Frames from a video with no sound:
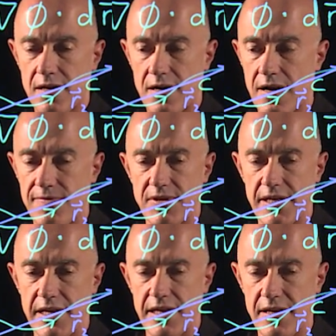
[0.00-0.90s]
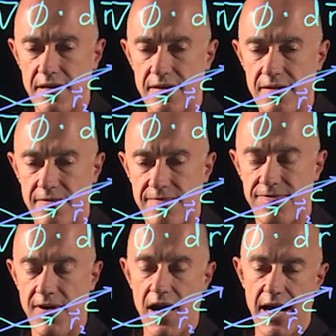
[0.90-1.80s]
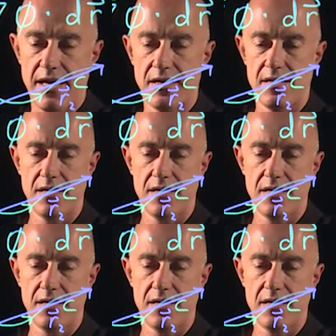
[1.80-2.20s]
of d phi.